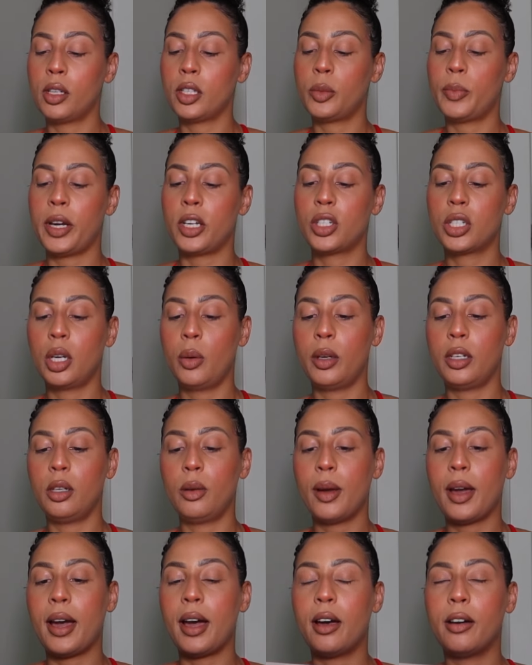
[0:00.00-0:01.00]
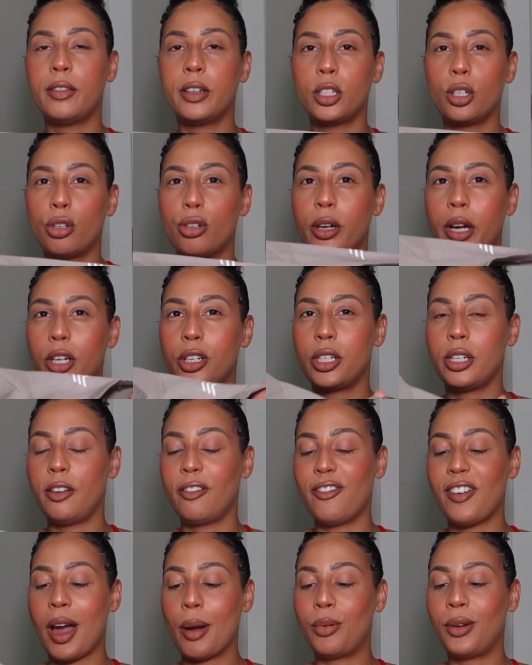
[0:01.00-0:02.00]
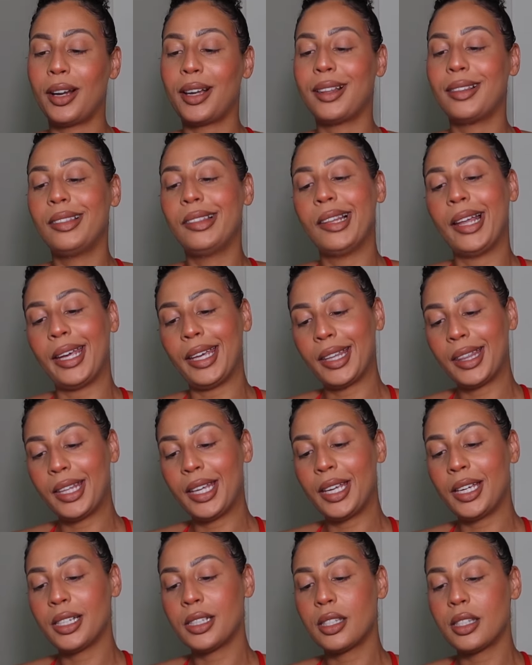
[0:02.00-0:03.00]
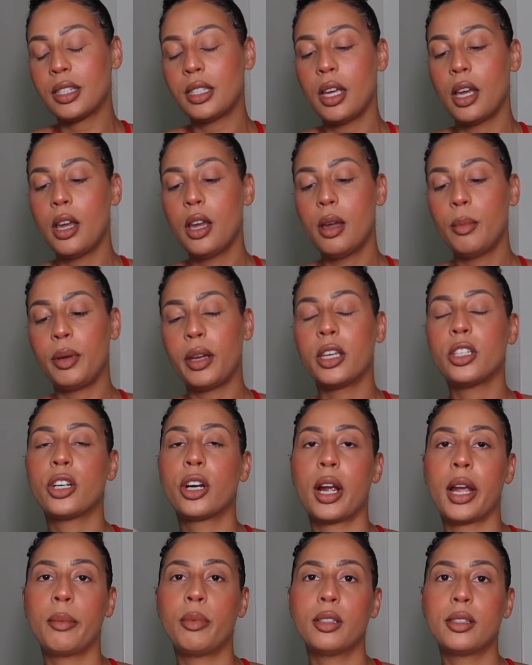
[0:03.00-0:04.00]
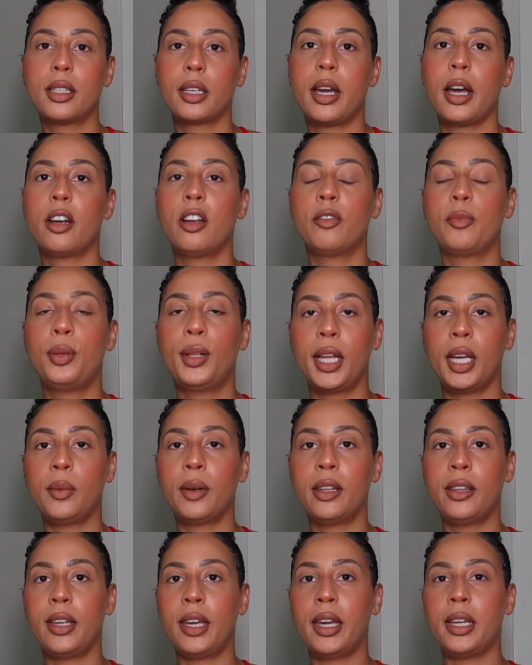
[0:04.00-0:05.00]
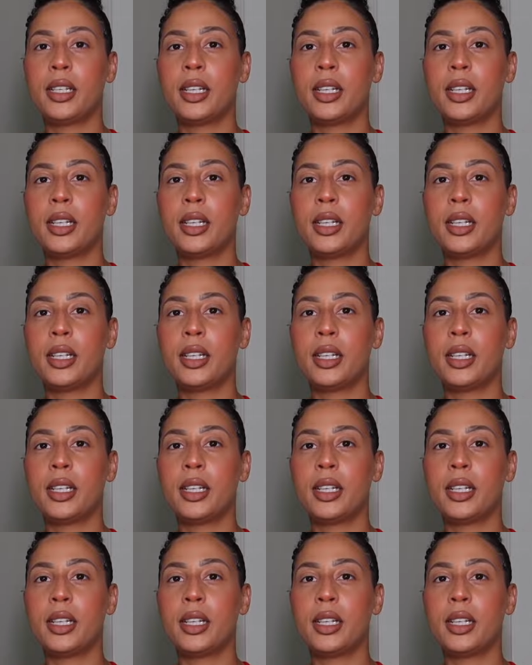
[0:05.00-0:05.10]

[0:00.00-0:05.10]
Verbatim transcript: especially when you have a stretchy fabric like this, because you're able to kind of play with it.